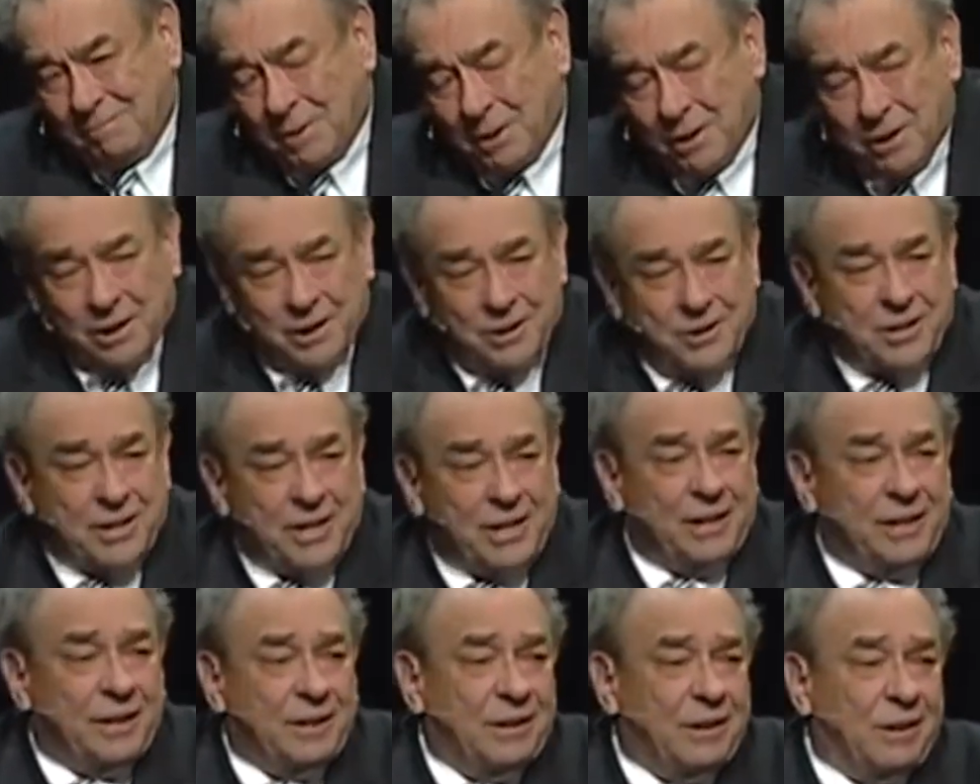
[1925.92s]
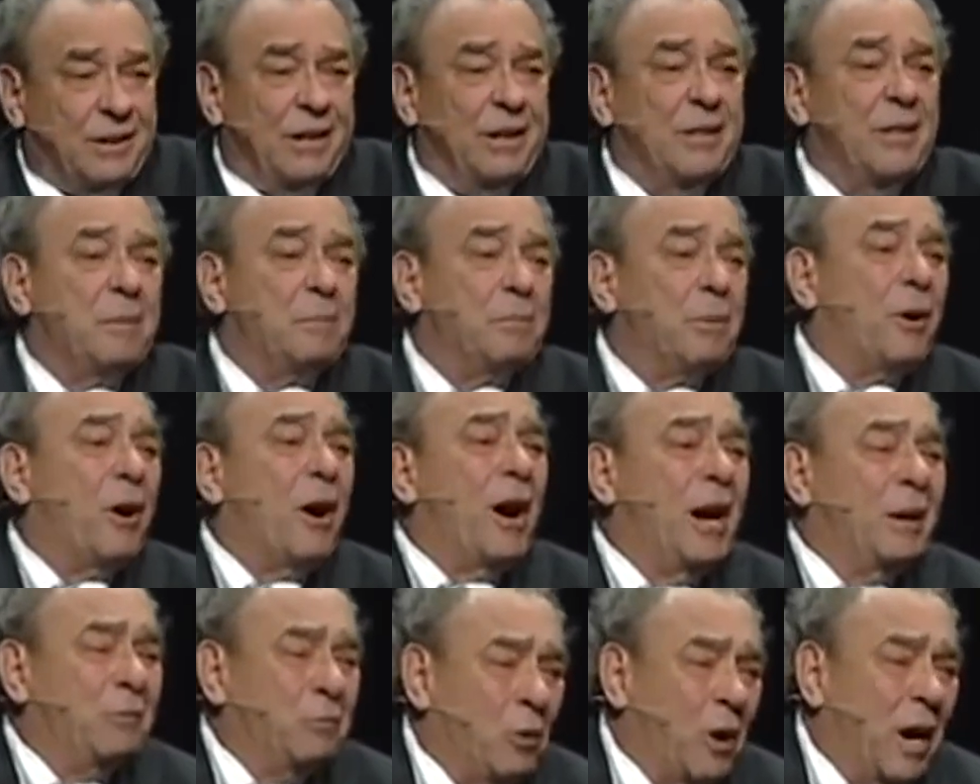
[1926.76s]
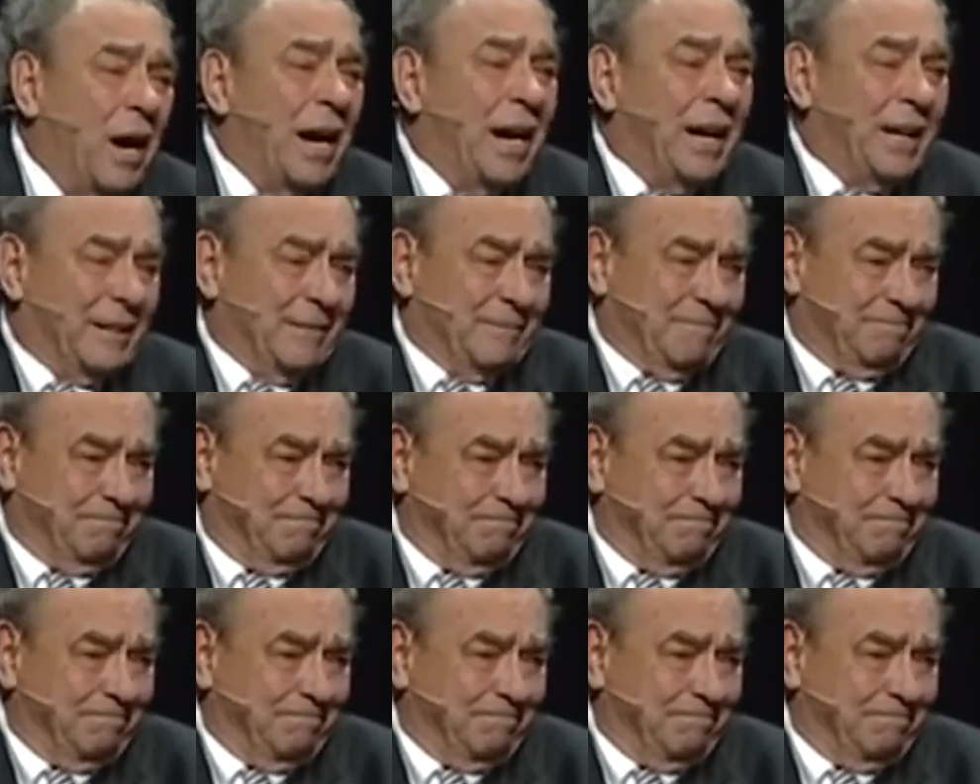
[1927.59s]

because they're on the broad way